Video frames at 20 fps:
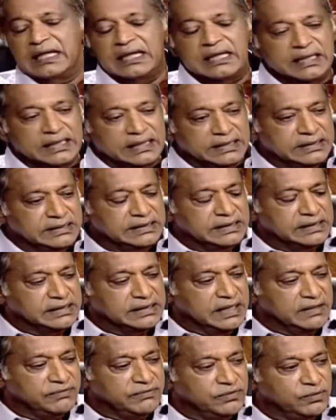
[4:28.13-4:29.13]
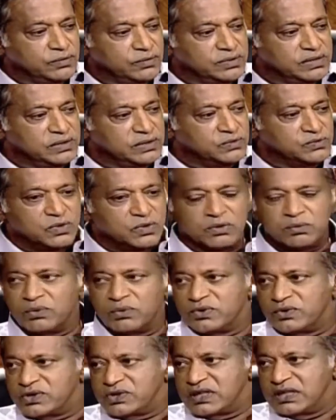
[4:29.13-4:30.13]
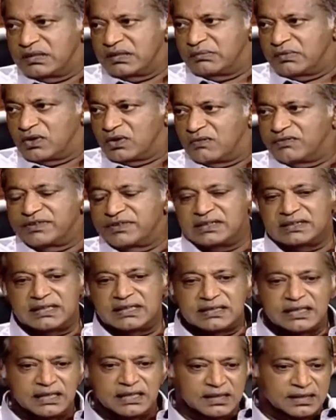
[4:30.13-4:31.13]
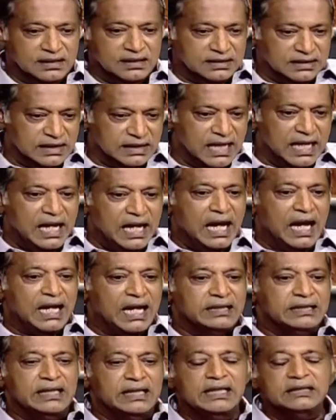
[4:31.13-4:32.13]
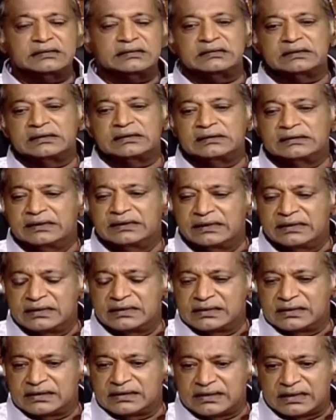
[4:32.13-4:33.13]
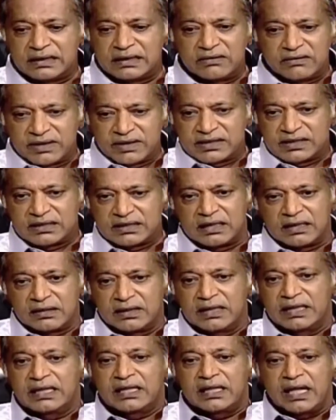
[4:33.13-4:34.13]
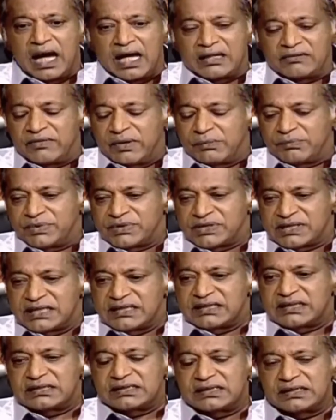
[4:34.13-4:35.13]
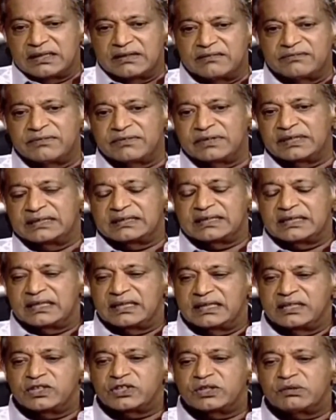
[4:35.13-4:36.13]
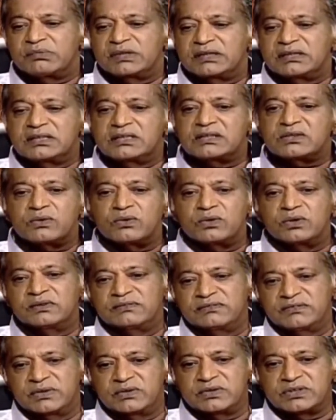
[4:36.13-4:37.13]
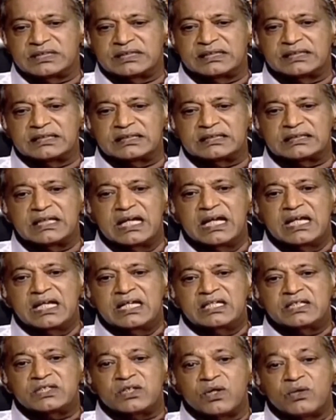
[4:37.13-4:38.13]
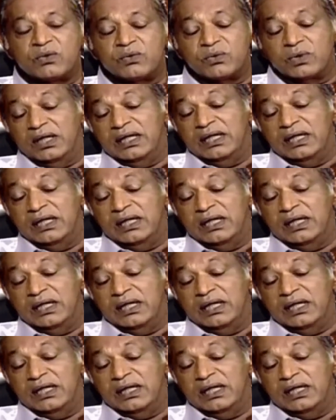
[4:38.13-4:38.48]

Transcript: And therefore they do not want to see him in office. They say he is unelected, he is uh, unrepresentative, he's illegitimate, he's all of those things. So,